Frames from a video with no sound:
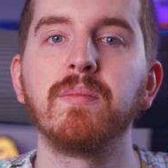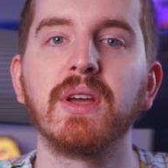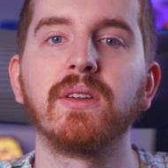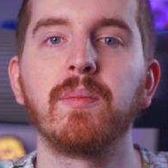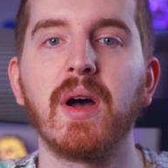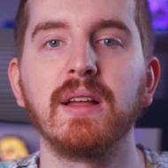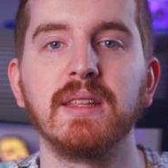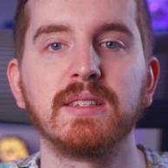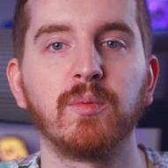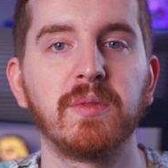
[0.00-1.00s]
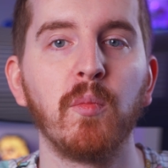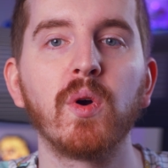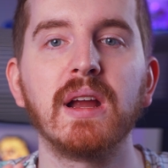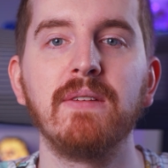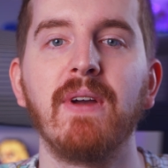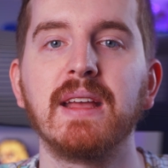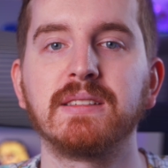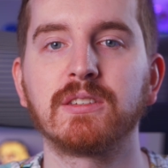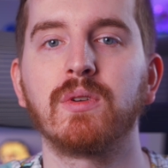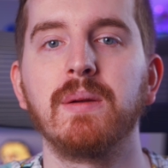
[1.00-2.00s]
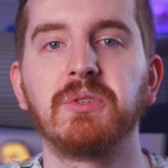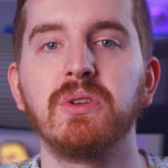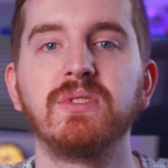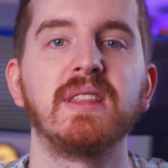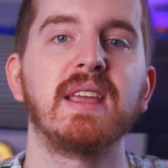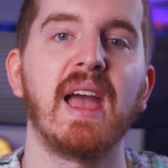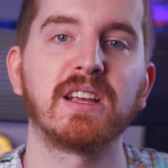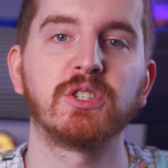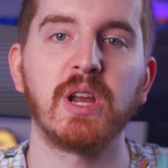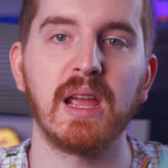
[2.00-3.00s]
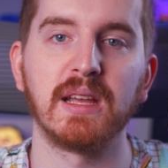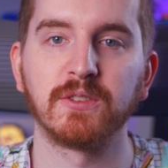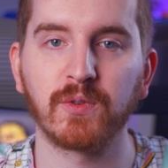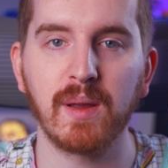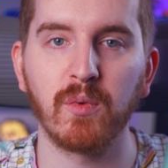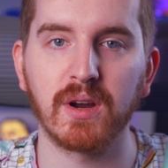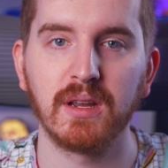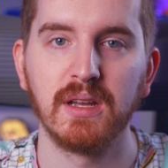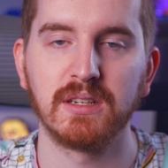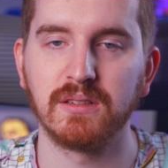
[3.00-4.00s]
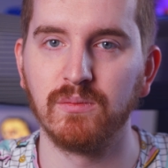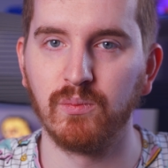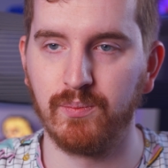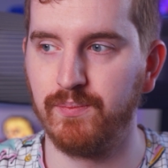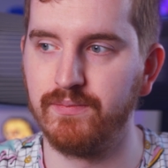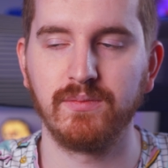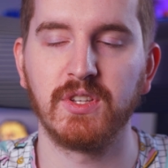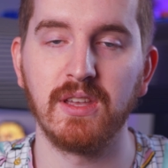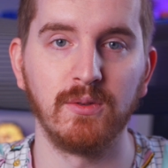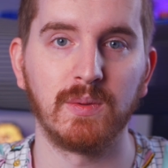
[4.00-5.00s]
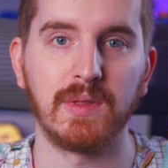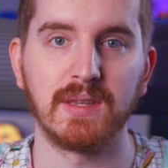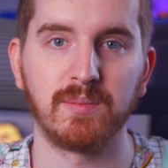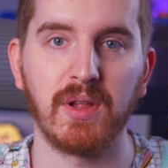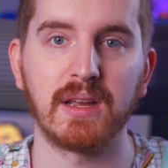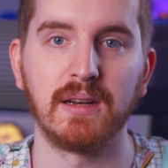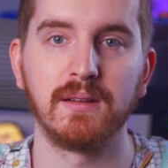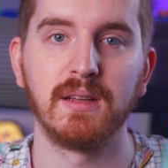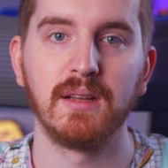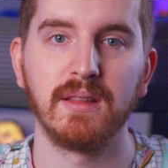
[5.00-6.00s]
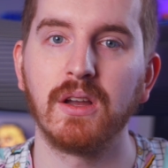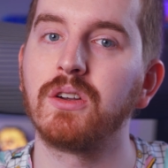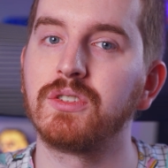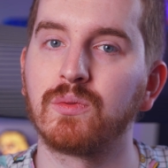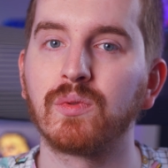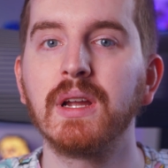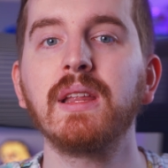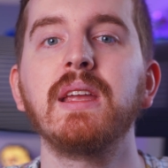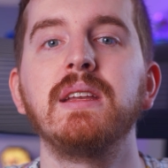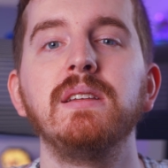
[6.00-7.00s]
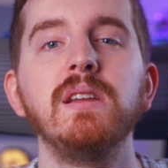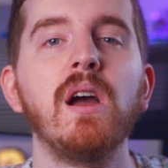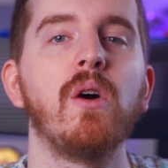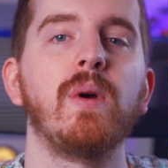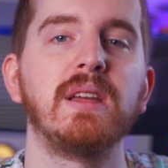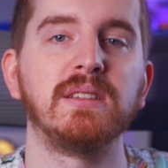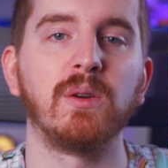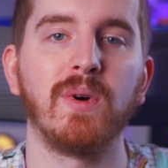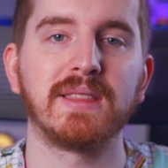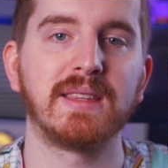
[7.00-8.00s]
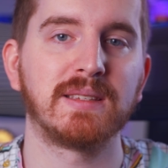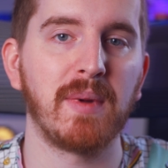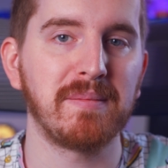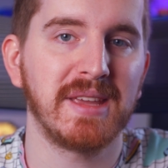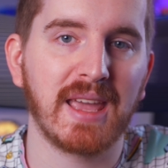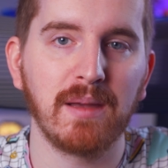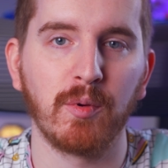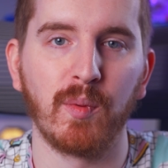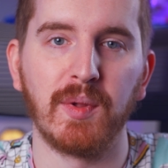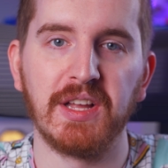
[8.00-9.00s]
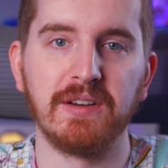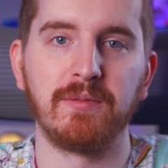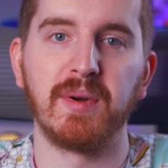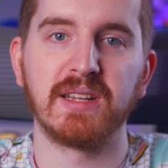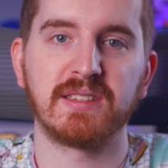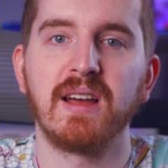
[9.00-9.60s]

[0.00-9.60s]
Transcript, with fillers: build upon this with more advanced scripts using the X J S framework to use with this plugin. There's really no end to what this might be capable of, but it's